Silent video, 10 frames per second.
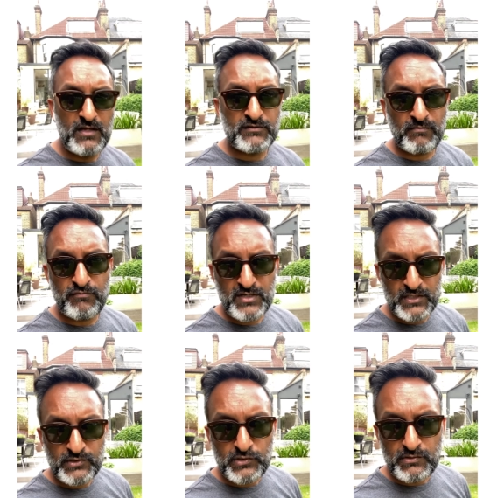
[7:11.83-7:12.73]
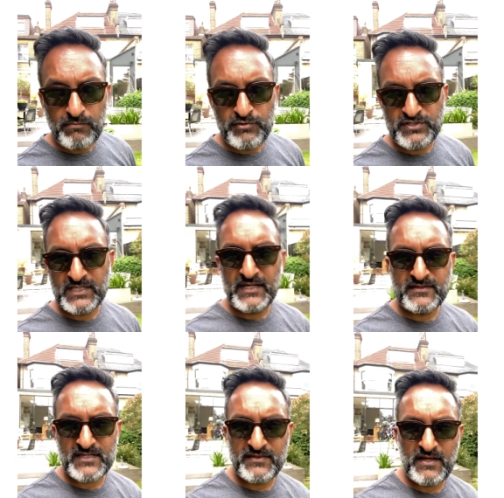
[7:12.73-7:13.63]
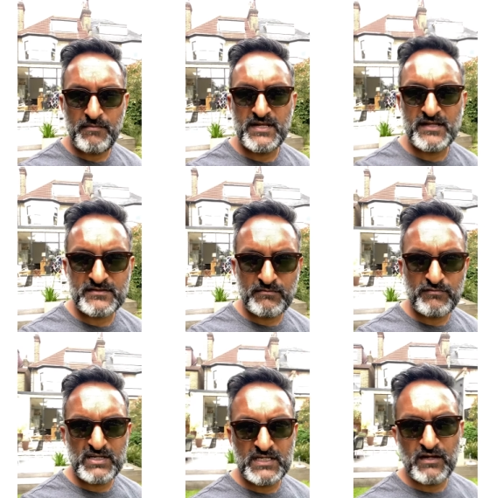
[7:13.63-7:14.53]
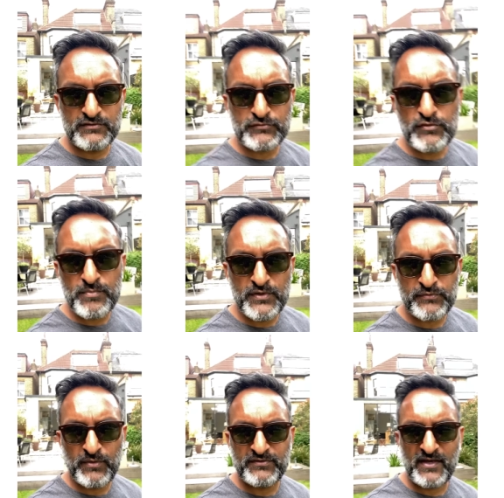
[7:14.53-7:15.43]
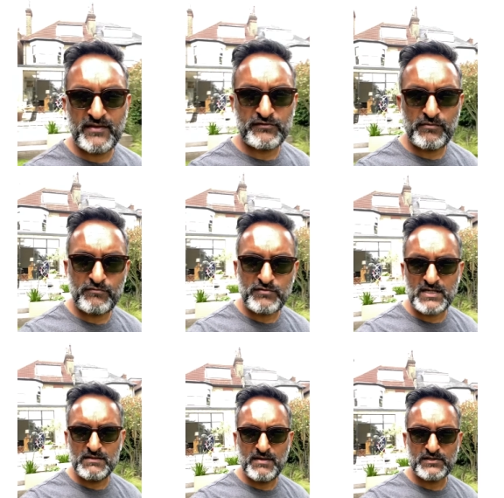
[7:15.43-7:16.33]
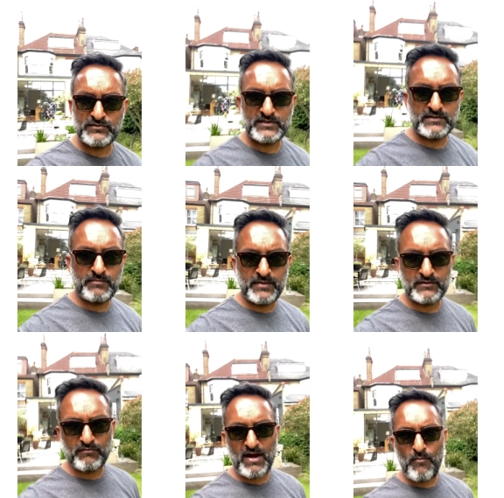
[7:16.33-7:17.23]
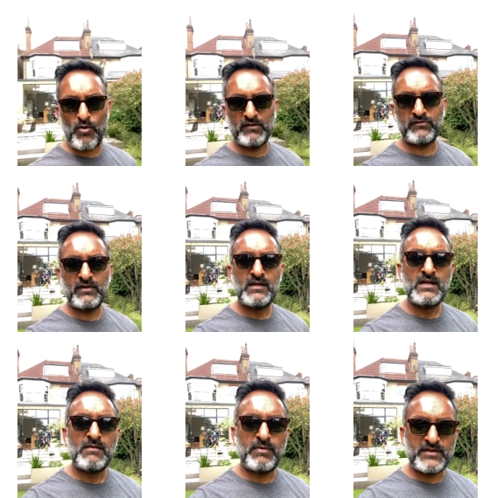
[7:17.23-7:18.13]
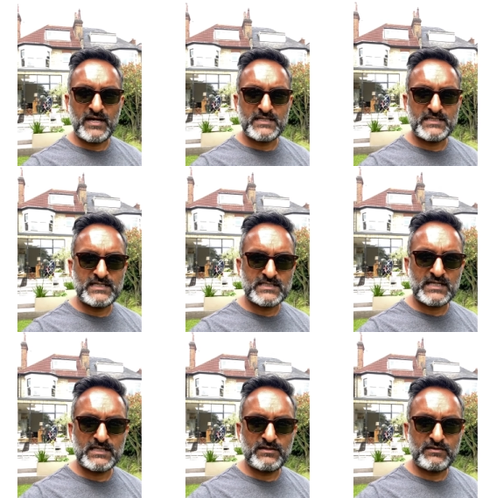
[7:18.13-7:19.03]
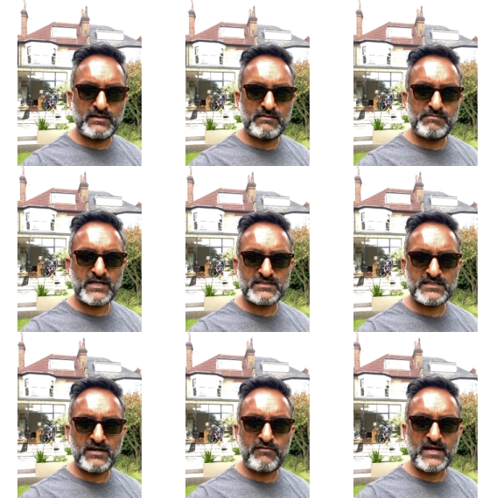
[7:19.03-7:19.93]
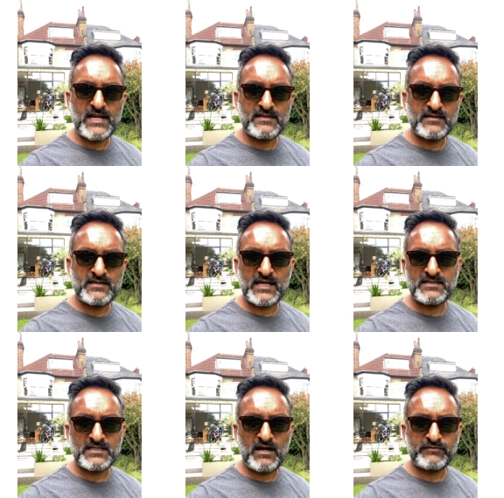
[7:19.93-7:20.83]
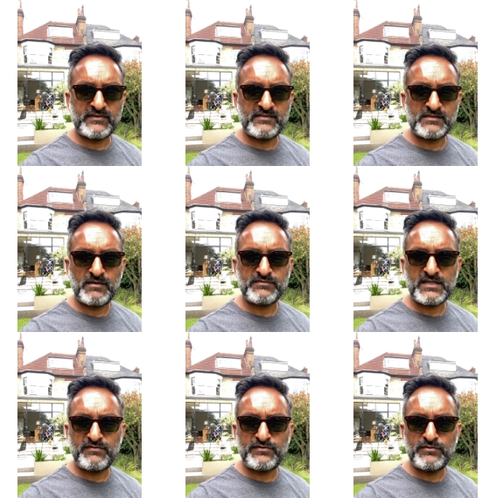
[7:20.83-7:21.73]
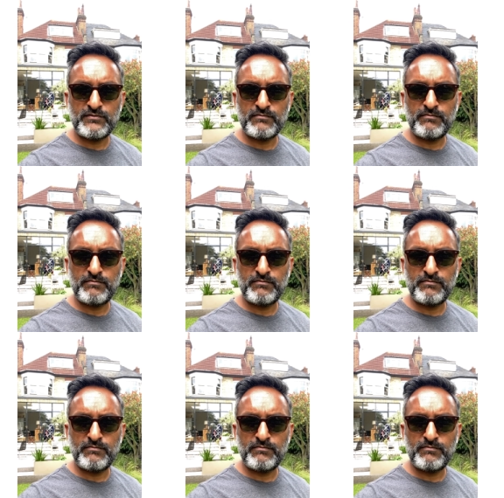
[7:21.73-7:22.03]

some really good bridging lenders out there, but there are some really unscrupulous ones out there. So really make sure that you pick the right ones. But the idea is that, you know, because it's unregulated, they can say after six months, if you